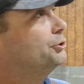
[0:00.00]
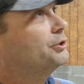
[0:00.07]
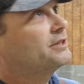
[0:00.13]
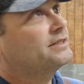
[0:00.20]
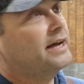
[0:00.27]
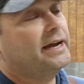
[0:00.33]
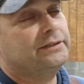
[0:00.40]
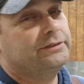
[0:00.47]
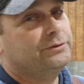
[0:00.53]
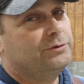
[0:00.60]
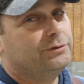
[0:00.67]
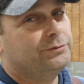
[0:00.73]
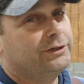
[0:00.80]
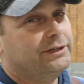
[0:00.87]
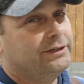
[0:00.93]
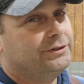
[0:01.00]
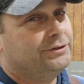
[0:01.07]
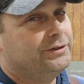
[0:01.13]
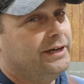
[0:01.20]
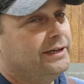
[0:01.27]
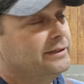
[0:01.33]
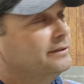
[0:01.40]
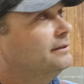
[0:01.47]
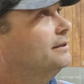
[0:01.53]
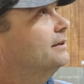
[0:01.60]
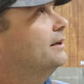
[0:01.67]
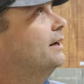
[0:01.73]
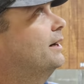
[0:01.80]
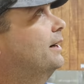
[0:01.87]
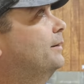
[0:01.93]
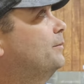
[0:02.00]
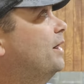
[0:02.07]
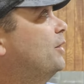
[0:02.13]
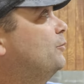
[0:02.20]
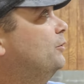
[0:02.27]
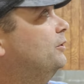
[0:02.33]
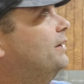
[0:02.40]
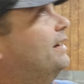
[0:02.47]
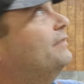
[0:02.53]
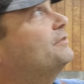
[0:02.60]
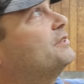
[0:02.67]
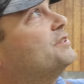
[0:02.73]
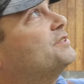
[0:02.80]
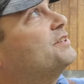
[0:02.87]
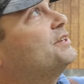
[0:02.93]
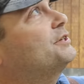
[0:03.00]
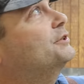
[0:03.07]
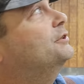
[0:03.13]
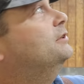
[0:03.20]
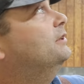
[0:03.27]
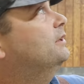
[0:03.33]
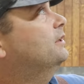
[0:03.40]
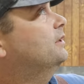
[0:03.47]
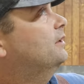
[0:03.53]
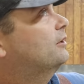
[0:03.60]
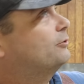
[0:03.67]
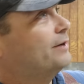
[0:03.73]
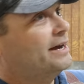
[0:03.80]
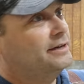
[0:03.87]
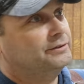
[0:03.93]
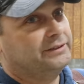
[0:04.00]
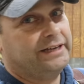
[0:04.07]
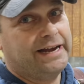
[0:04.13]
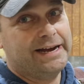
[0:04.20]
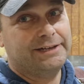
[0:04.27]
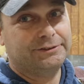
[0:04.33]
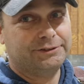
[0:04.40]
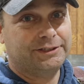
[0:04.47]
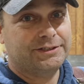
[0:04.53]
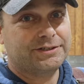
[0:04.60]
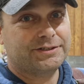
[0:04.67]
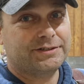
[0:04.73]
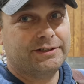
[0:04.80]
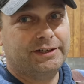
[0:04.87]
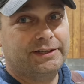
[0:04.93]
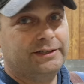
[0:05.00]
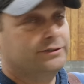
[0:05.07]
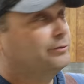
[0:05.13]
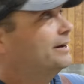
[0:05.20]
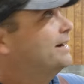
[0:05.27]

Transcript: sure exactly when we're going to do that. Um, I will have to seal around the outlets and